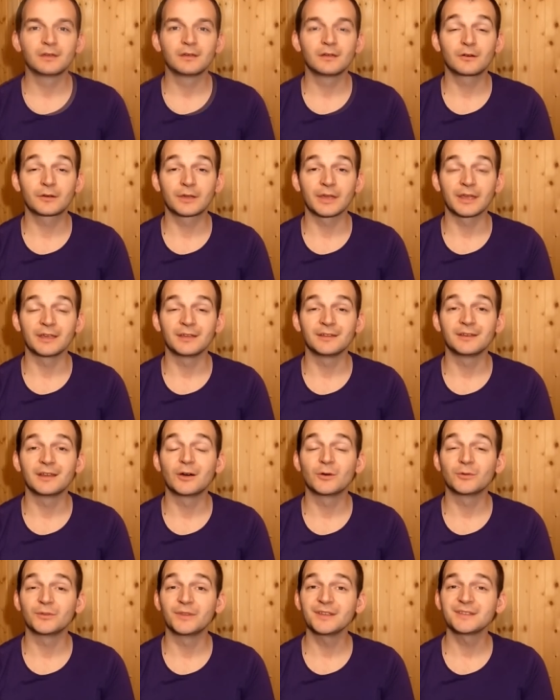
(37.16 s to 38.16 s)
Okay,
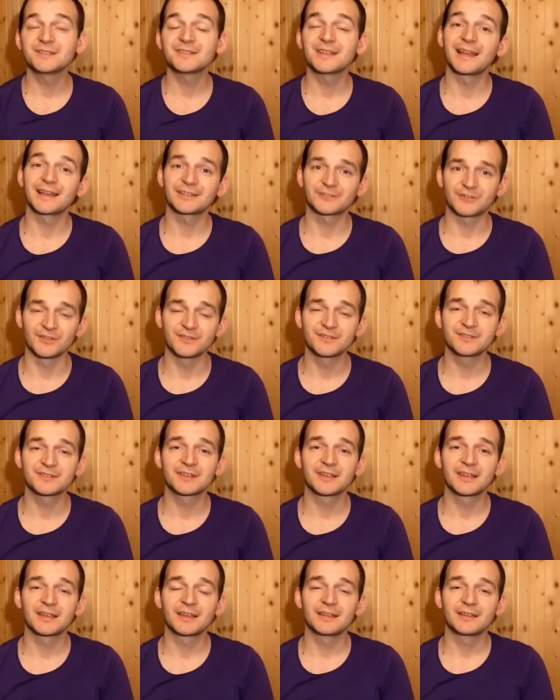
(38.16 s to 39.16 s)
now these
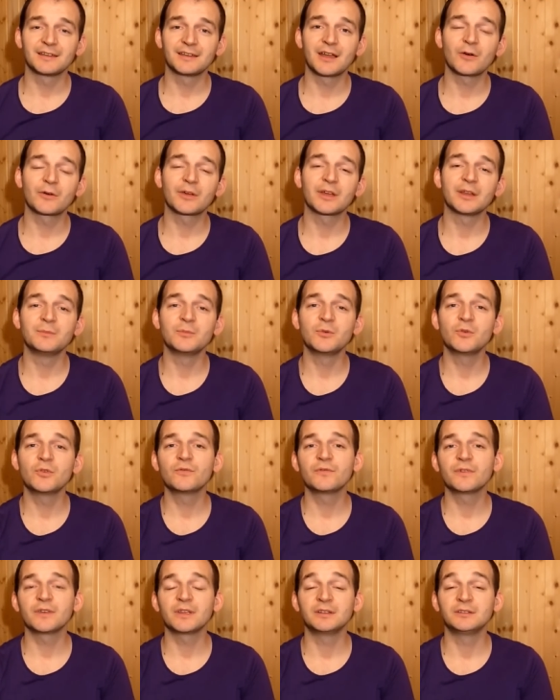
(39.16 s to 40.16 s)
electrons now can
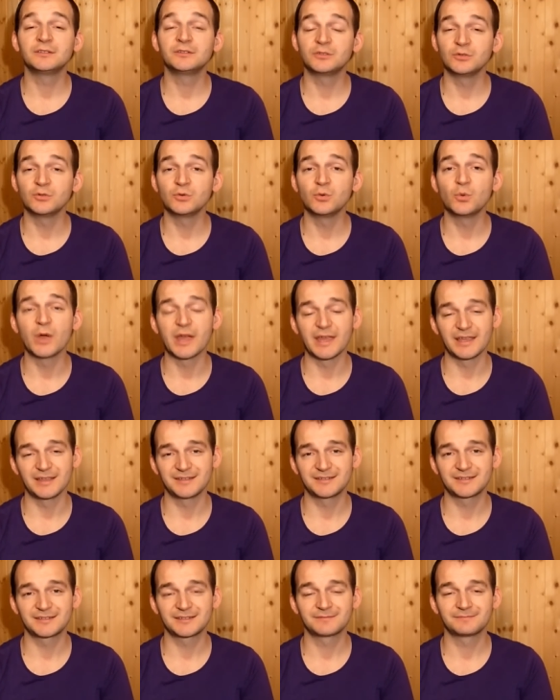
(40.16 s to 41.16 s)
move in two
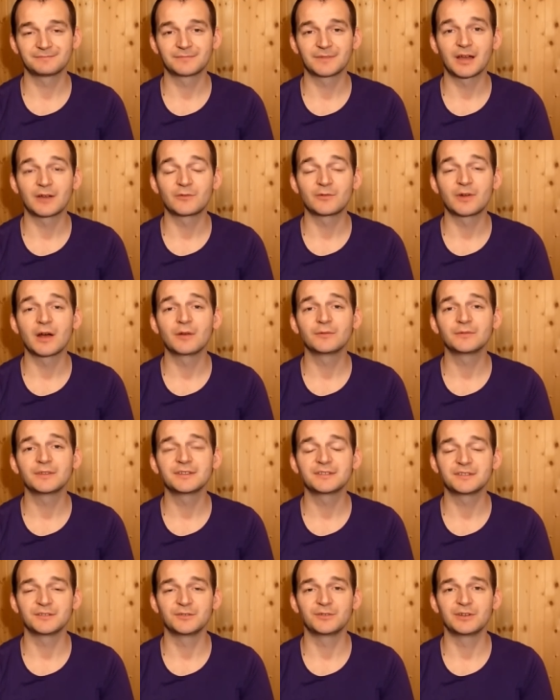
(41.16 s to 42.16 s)
ways around
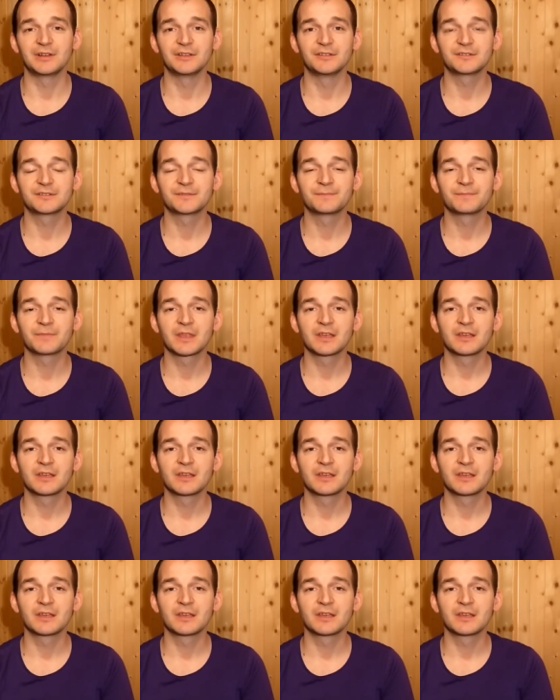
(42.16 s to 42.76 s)
this nucleus.